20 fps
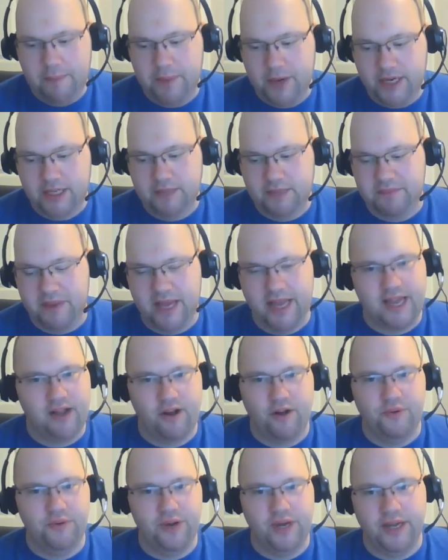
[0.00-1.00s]
speaking
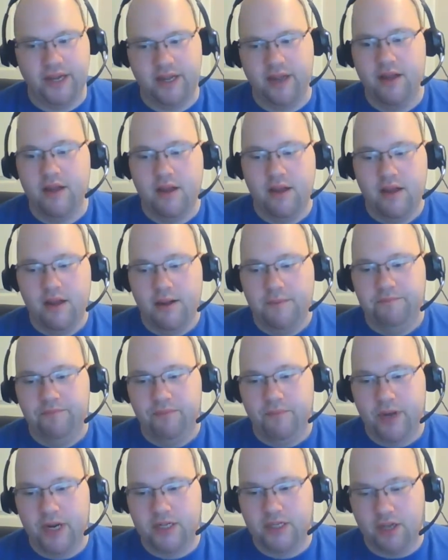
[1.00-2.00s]
only.
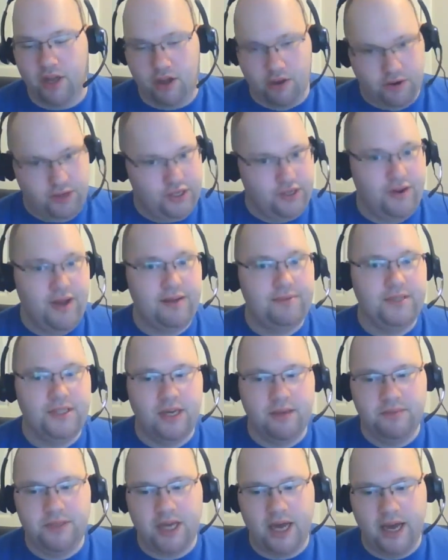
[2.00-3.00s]
But as long as you have
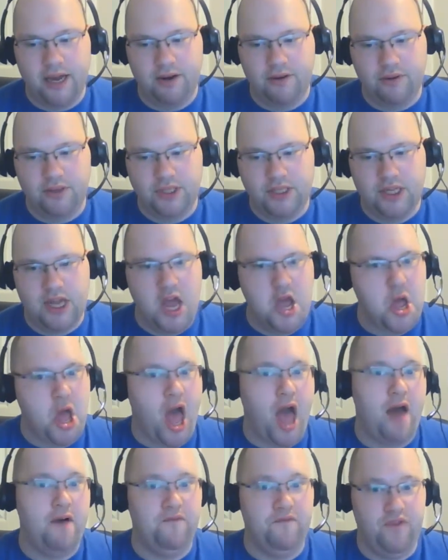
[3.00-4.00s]
subtitles,
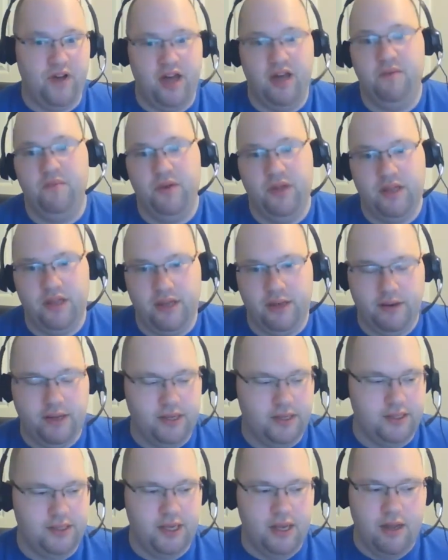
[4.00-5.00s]
I'm fine with it.
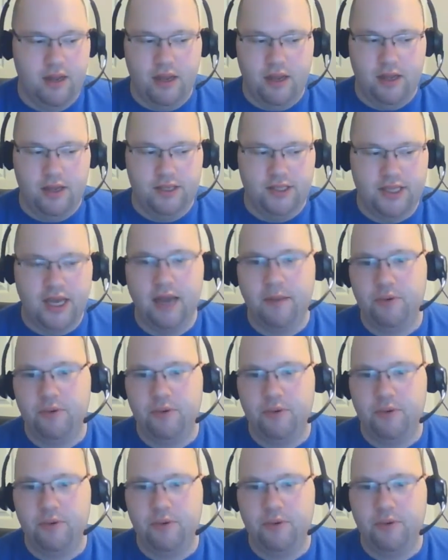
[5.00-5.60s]
Because Cyber